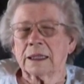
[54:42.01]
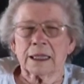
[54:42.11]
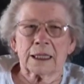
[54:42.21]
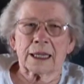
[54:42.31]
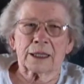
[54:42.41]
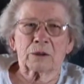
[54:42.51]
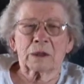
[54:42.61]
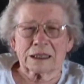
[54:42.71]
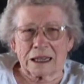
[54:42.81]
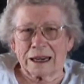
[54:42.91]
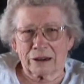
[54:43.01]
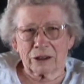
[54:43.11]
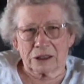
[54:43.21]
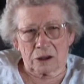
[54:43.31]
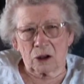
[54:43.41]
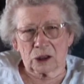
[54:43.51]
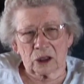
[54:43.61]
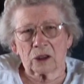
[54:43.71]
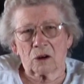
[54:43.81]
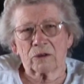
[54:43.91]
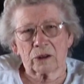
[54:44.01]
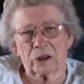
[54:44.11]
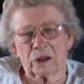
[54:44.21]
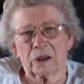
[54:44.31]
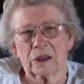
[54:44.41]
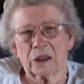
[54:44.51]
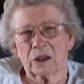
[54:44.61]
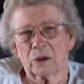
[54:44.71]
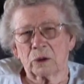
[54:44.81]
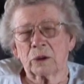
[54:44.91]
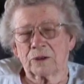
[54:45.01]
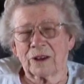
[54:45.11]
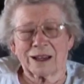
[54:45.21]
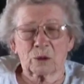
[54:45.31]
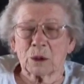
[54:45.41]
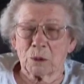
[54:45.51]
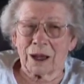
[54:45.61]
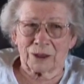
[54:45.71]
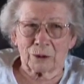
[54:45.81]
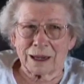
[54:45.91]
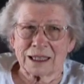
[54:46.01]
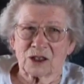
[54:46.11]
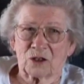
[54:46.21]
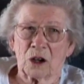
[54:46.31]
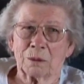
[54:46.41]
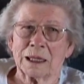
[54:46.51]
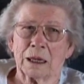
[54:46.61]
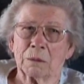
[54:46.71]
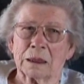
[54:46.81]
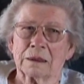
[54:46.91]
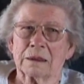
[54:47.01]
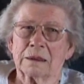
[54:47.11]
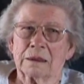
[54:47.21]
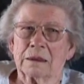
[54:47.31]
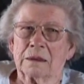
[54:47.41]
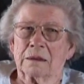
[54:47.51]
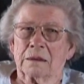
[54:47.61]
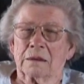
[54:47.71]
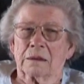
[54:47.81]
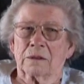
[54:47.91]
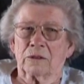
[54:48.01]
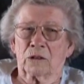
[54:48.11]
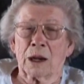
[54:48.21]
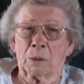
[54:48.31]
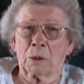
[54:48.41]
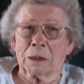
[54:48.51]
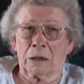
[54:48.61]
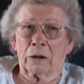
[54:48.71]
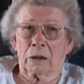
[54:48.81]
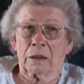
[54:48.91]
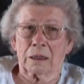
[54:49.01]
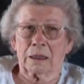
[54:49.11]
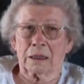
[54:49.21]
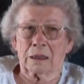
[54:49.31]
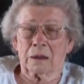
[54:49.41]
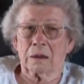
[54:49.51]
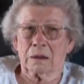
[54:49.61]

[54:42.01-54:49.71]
he kind of retired and Lowell took over. In fact, we bought the ranch from him. From? Grandpa Miller. Oh,